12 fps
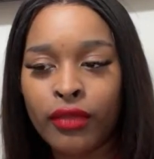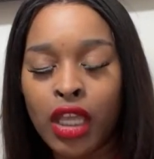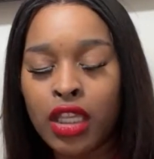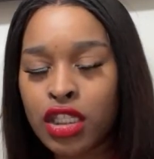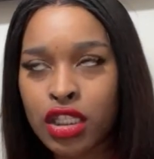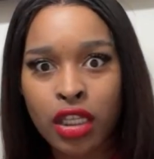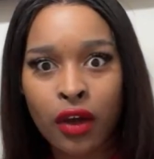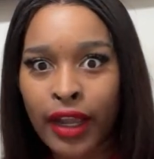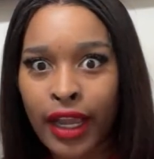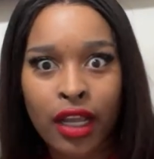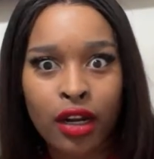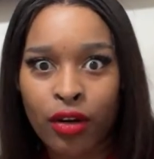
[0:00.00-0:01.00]
So I
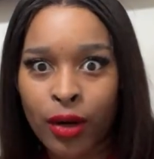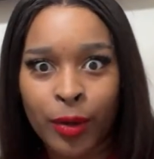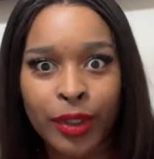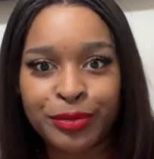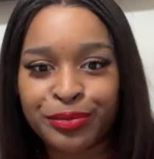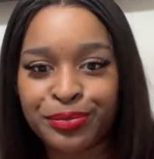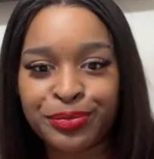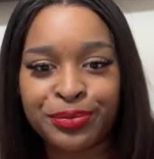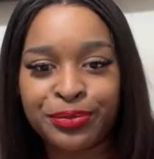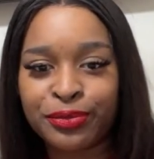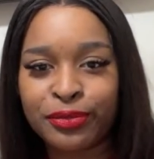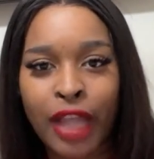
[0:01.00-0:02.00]
gotta grow it.
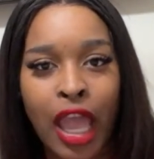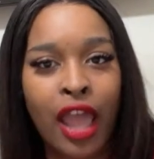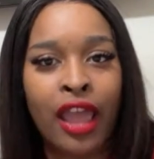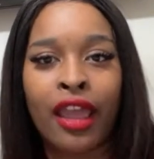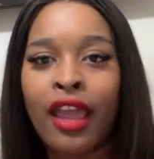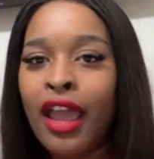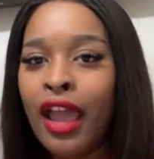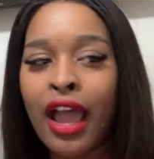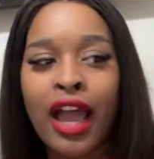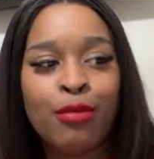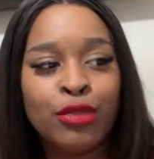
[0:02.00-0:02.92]
I'm